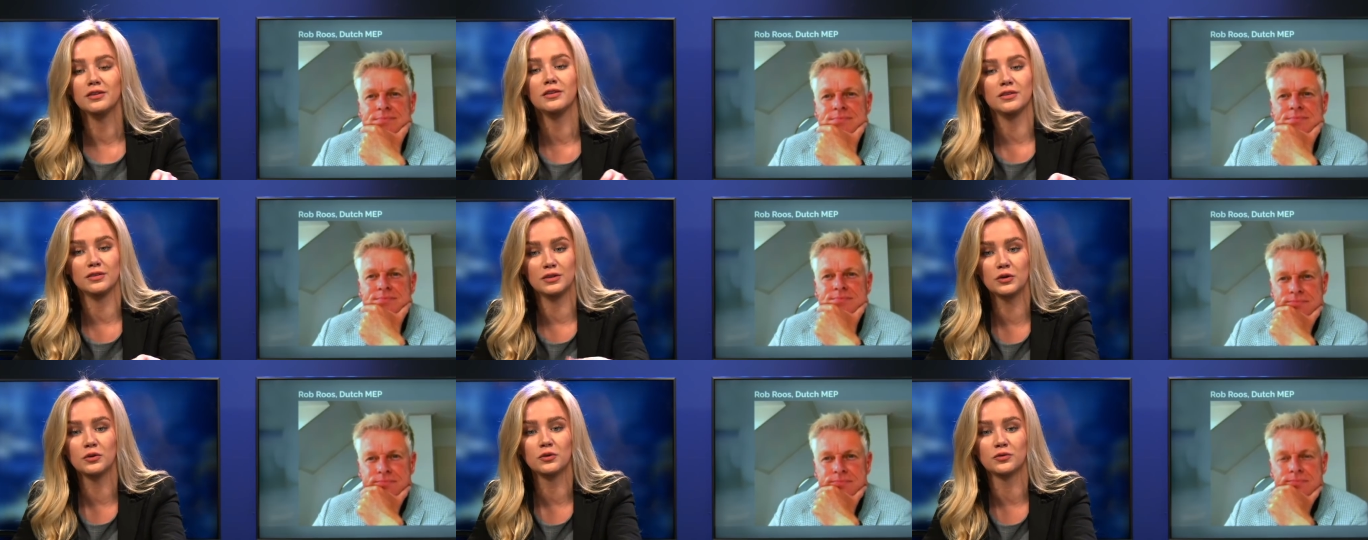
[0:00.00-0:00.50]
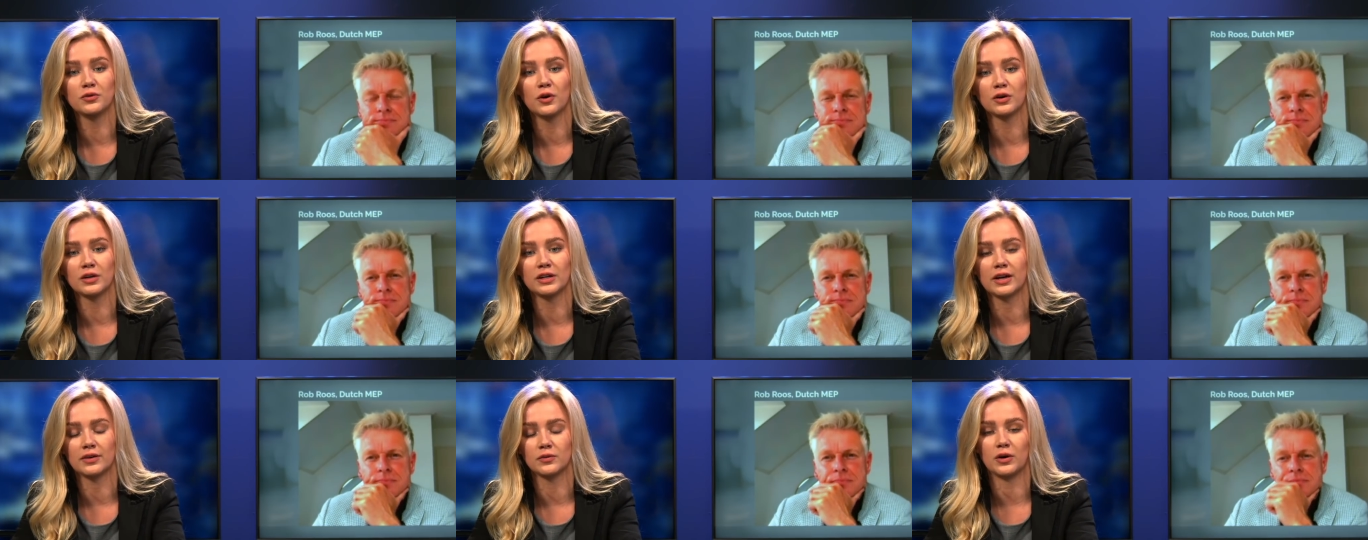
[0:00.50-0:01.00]
Speaker 1: you
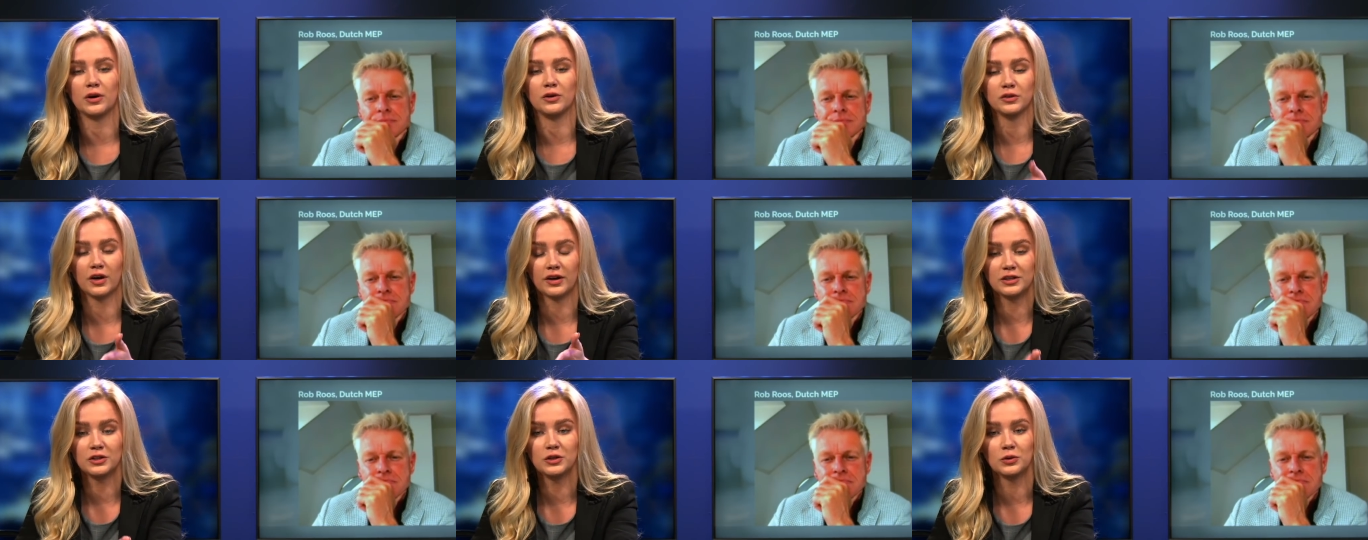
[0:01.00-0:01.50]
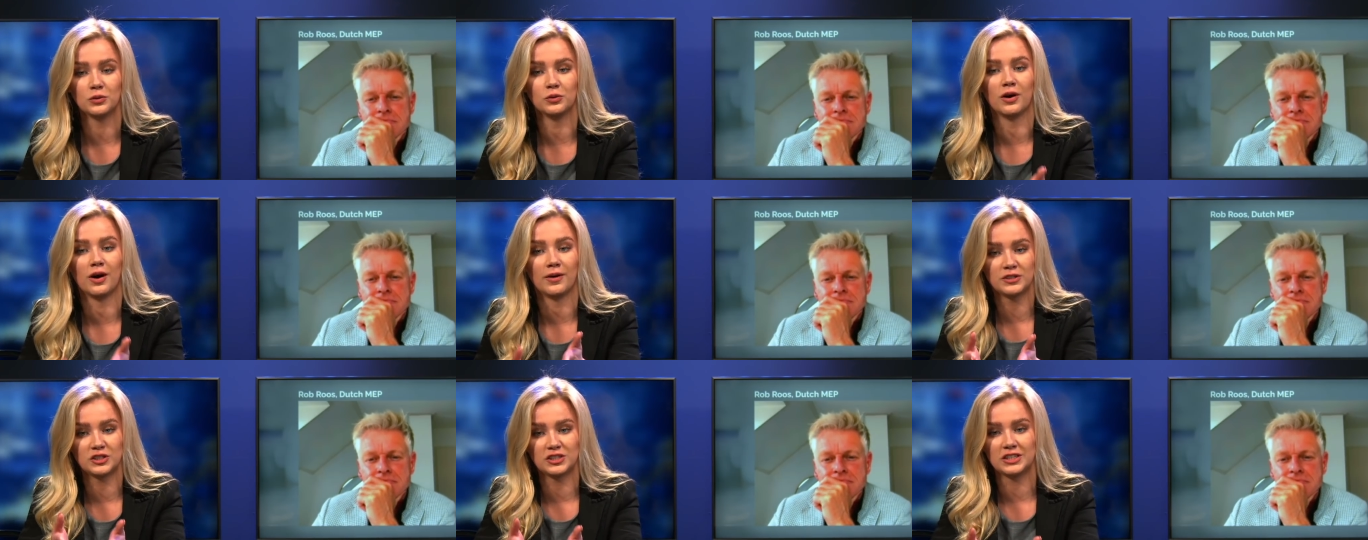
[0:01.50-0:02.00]
voted well, not you.
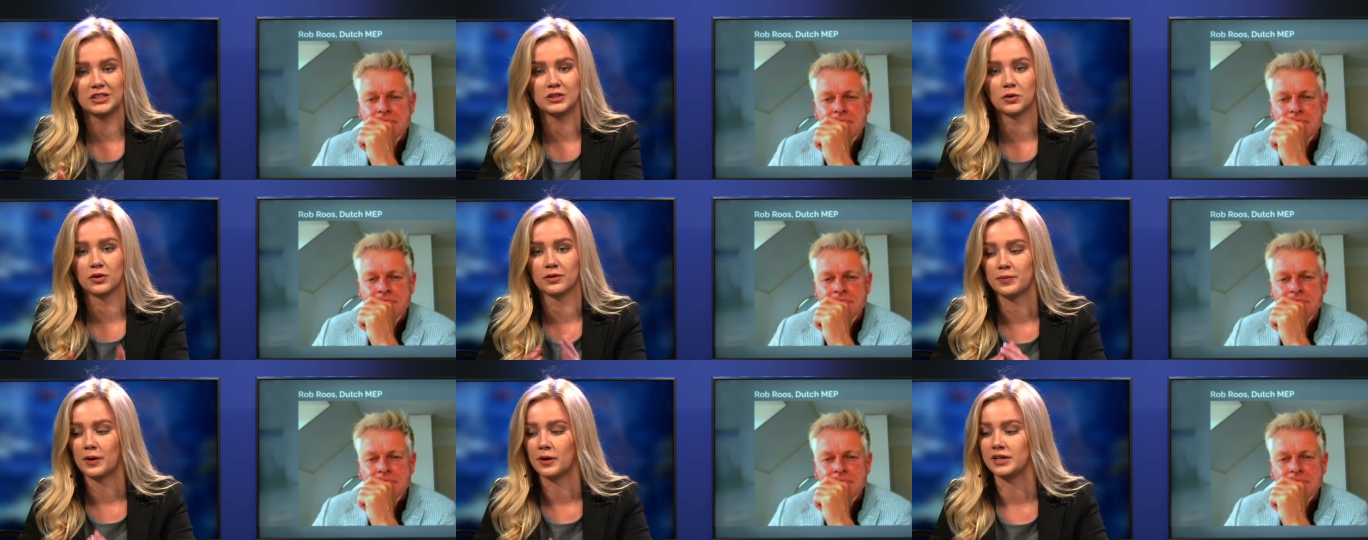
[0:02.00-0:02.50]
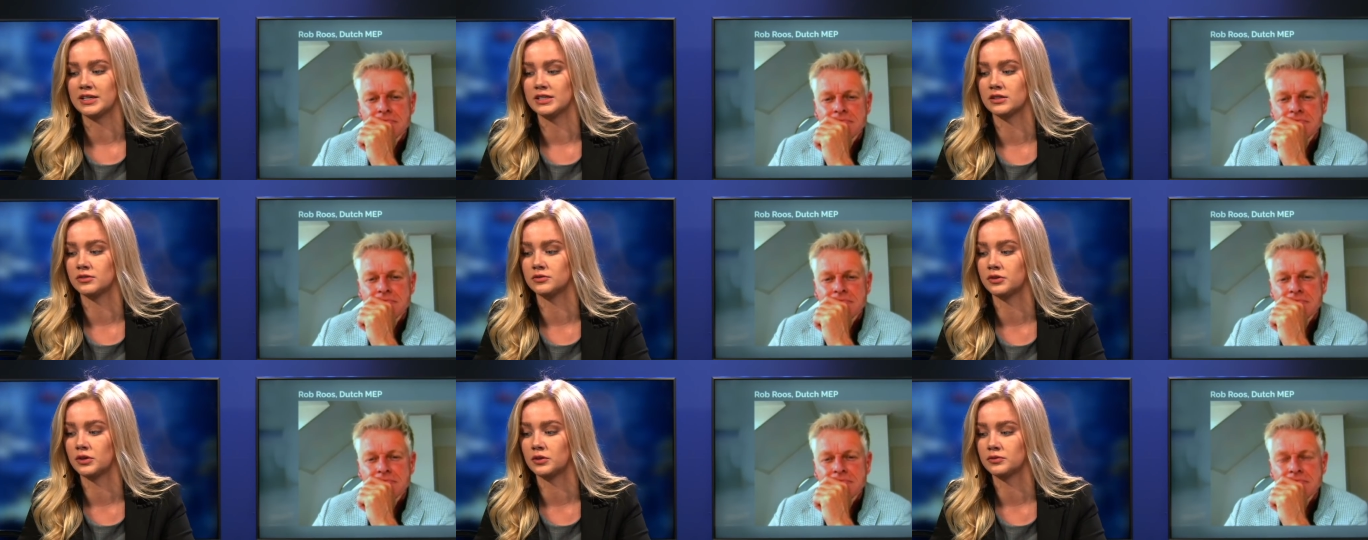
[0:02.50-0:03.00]
Obviously, your party
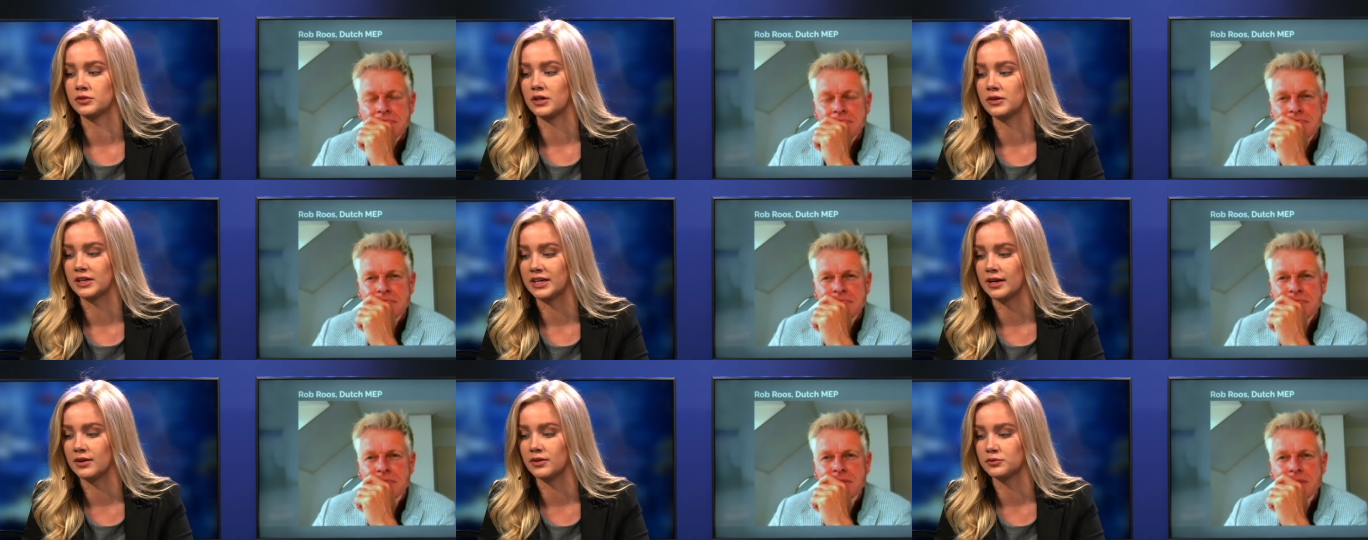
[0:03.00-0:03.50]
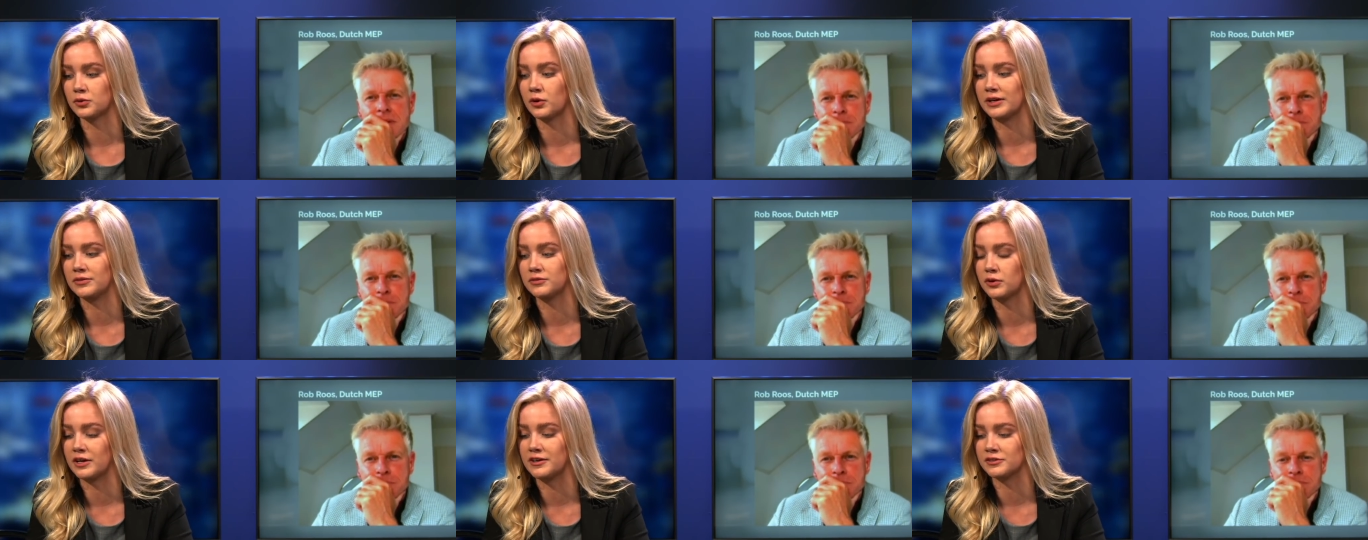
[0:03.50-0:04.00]
didn't vote again for in
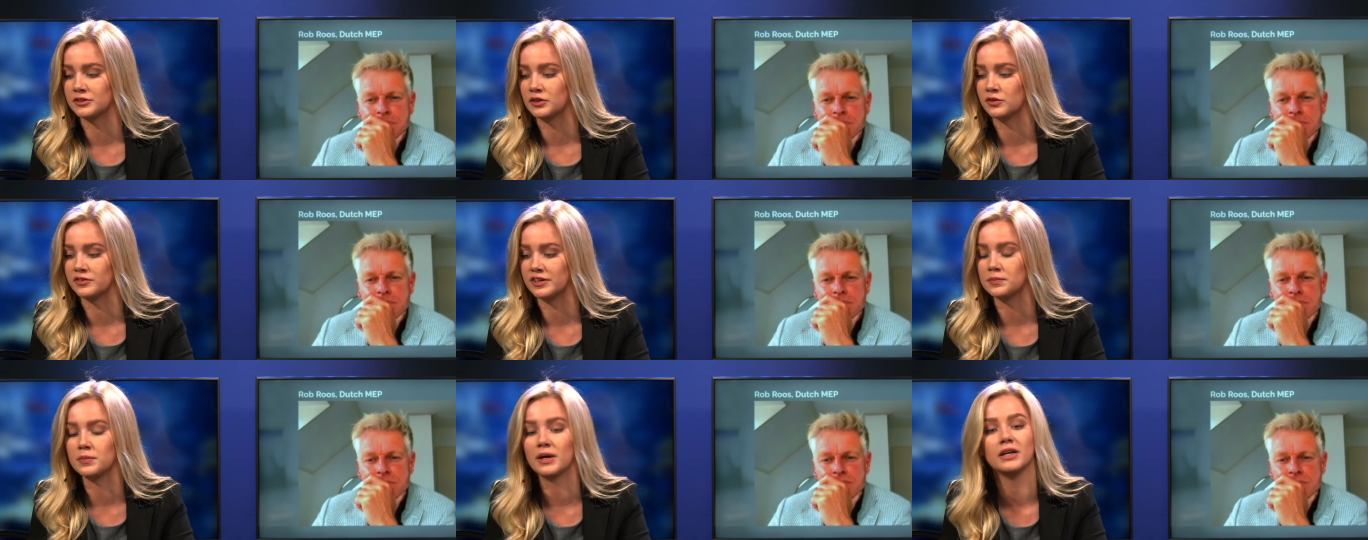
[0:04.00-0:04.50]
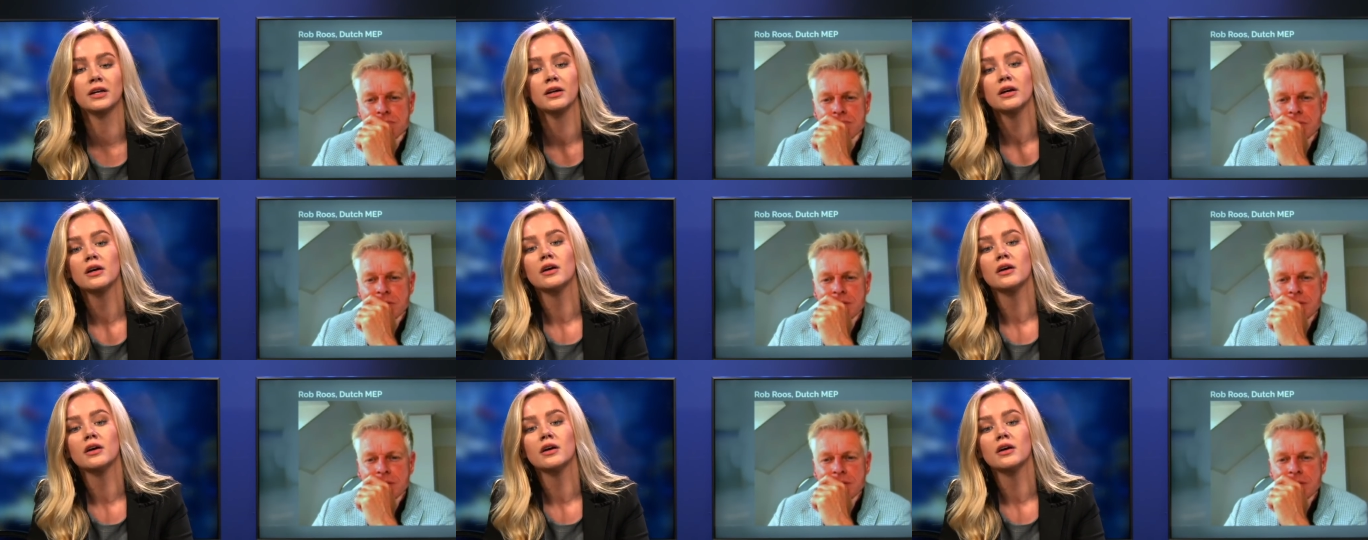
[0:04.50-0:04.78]
favor of it, but